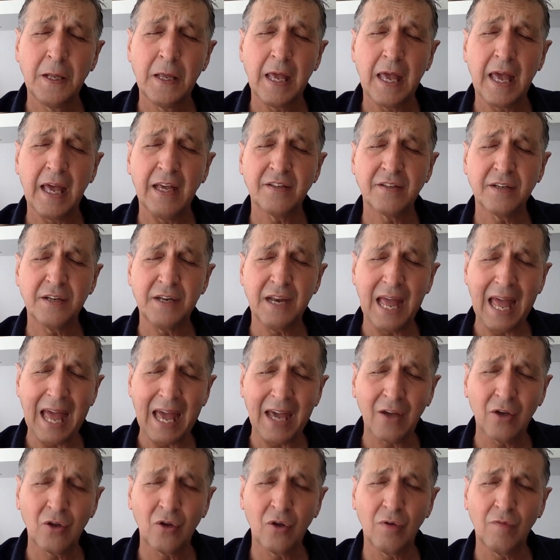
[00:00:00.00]
as an
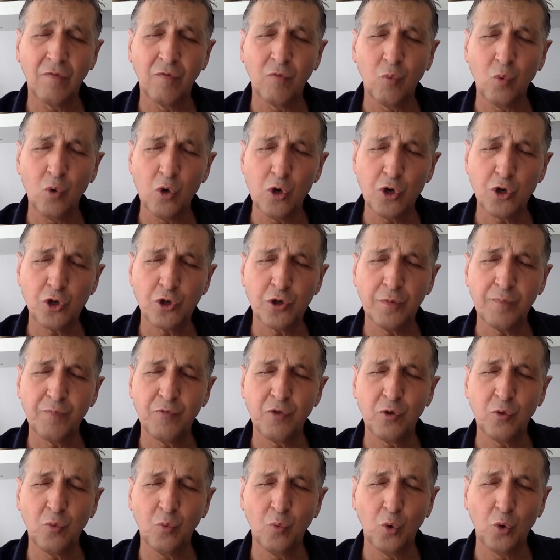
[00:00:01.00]
act of worship
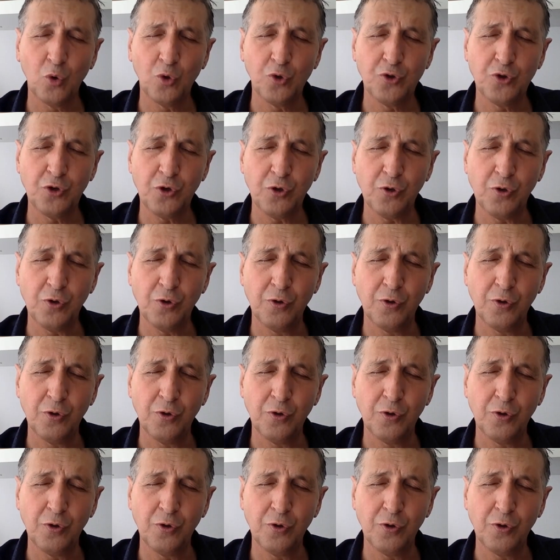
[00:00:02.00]
towards you.